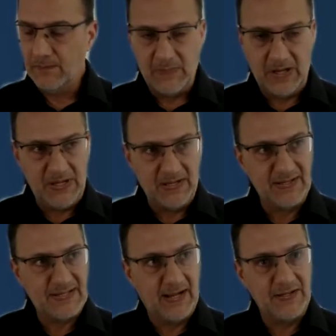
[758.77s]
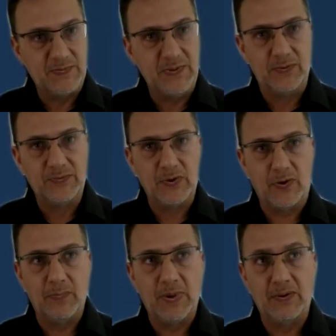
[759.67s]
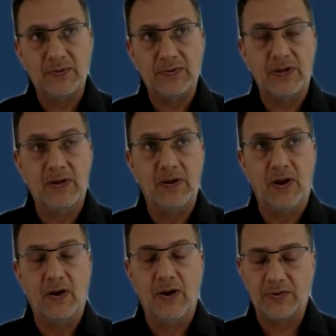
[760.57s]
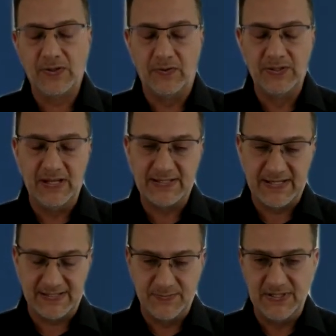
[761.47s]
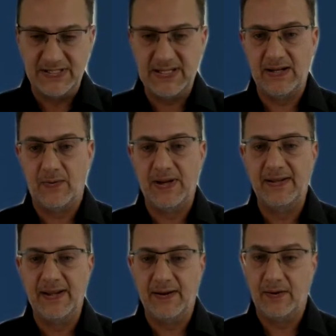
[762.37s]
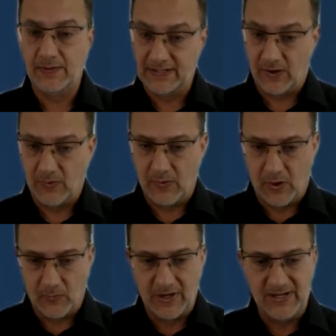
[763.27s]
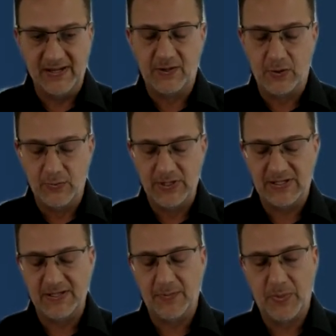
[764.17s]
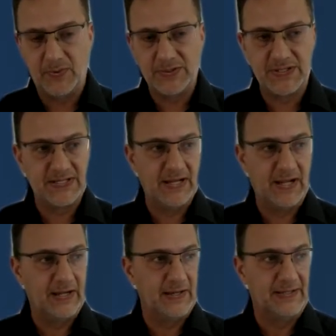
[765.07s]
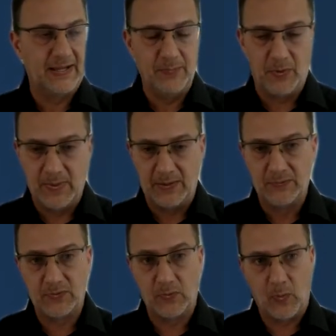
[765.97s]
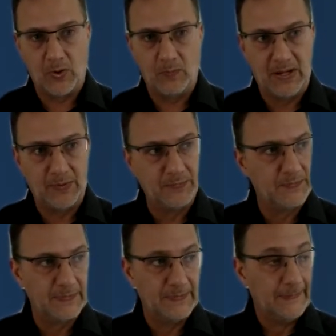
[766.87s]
maybe in the slides we don't talk about a lot on the accessories that are in there, that are already included in the box. It's like a table mount, wall mount,